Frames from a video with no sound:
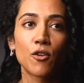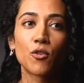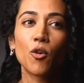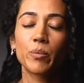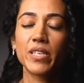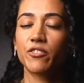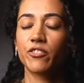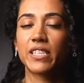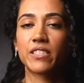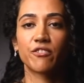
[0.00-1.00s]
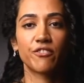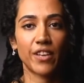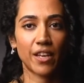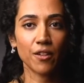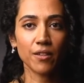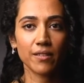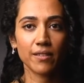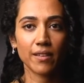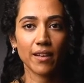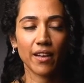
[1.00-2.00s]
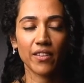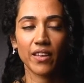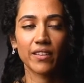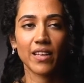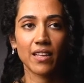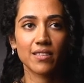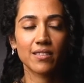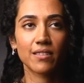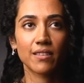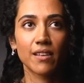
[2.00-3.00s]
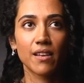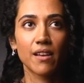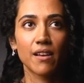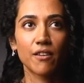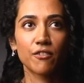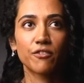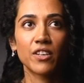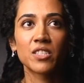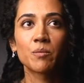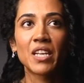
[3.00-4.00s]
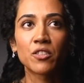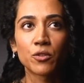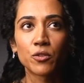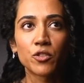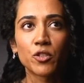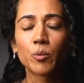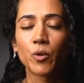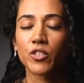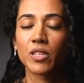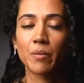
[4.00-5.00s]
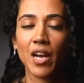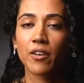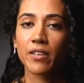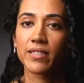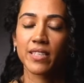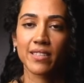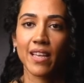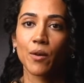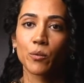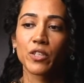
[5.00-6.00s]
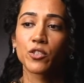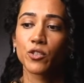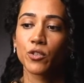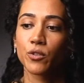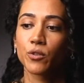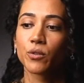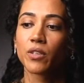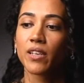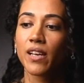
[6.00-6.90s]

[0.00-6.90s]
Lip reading: not be afraid to fail. I think that's fundamental to pushing barriers, is that we're too